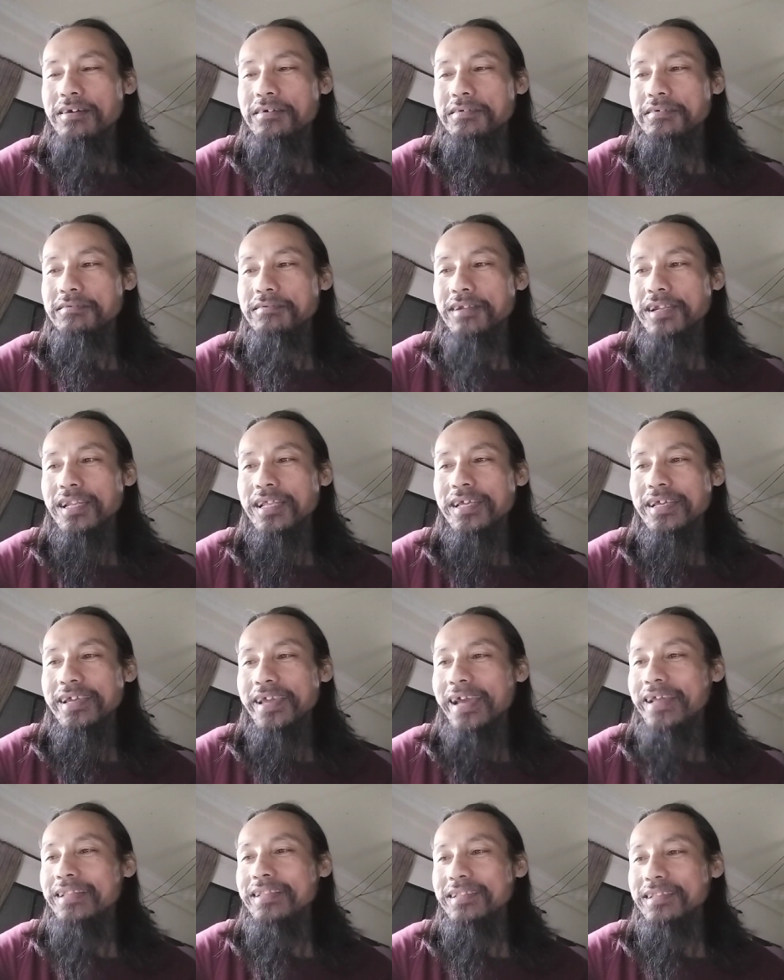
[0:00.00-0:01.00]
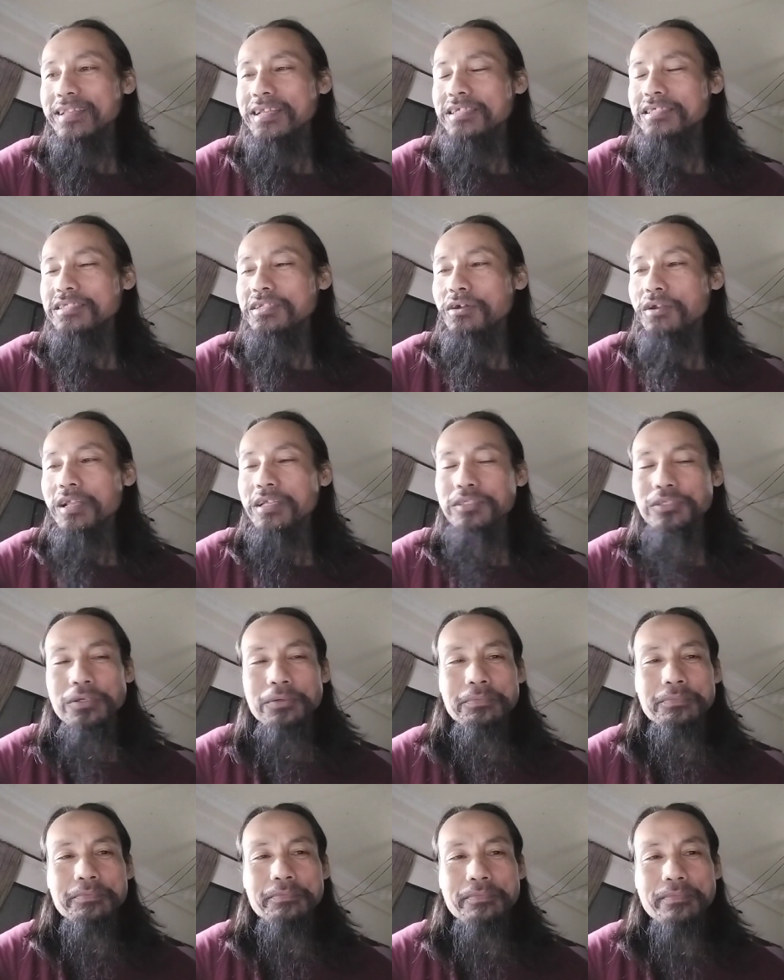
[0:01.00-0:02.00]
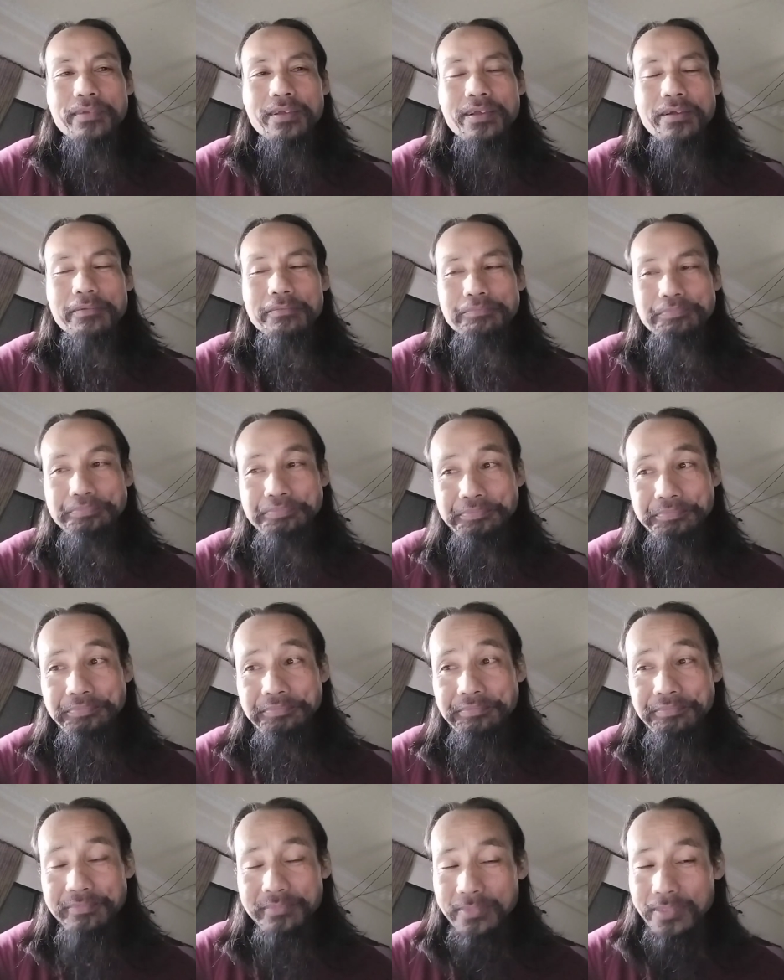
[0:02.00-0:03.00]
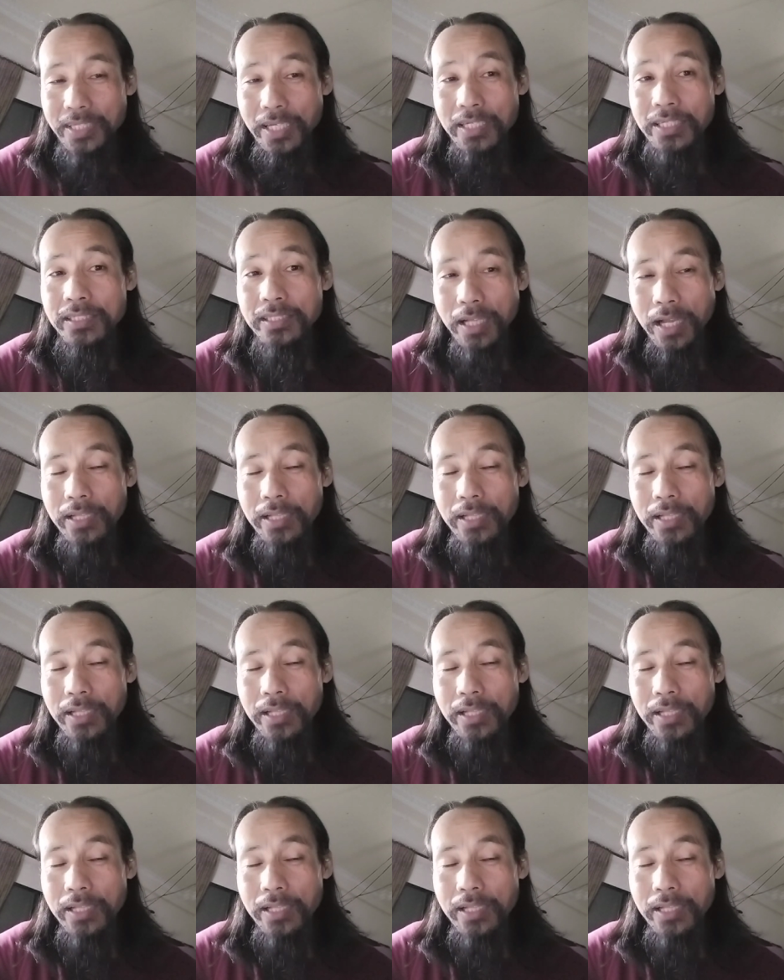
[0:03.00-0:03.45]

really get this knowledge of Chinese,